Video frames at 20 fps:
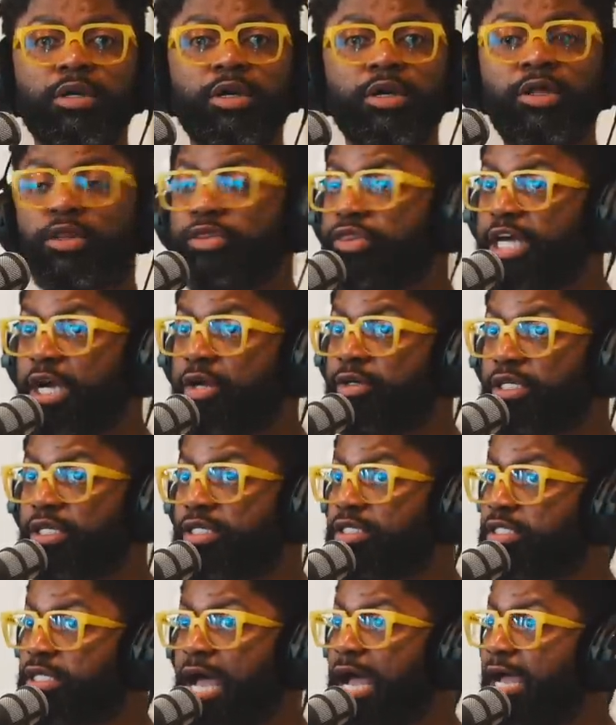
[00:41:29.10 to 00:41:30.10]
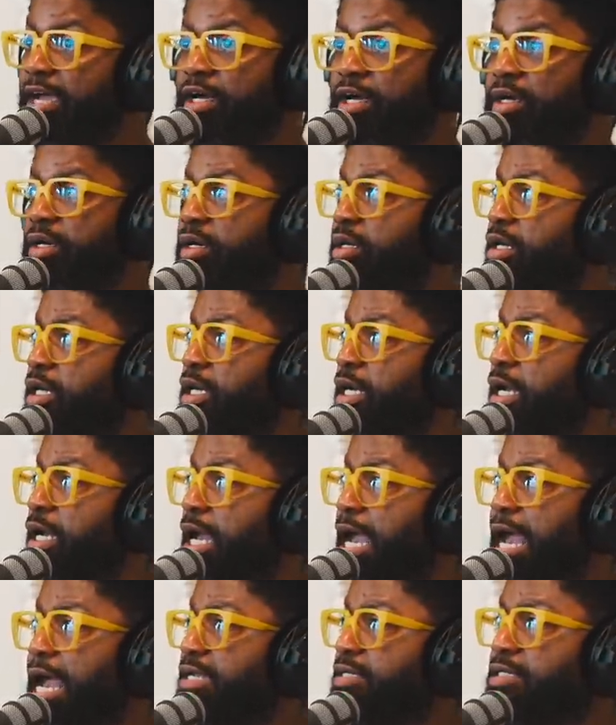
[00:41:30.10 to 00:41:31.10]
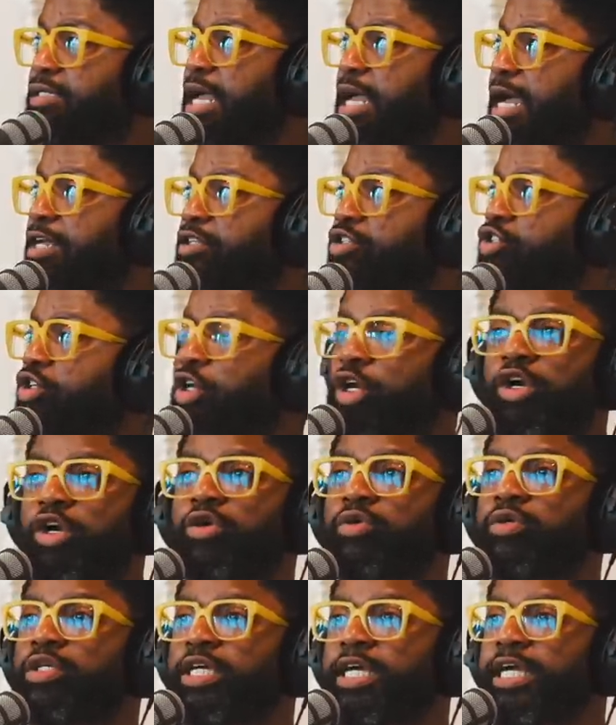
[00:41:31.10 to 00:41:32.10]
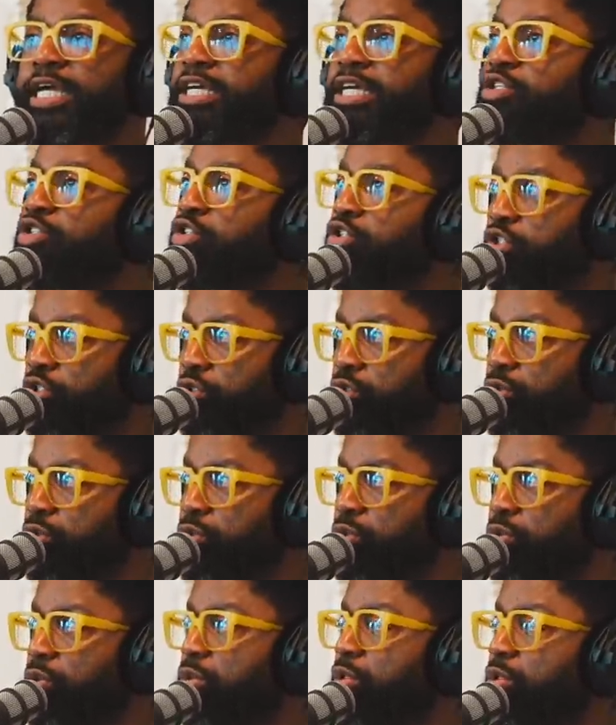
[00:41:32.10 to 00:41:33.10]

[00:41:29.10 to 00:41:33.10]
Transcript: Their desire has not turned into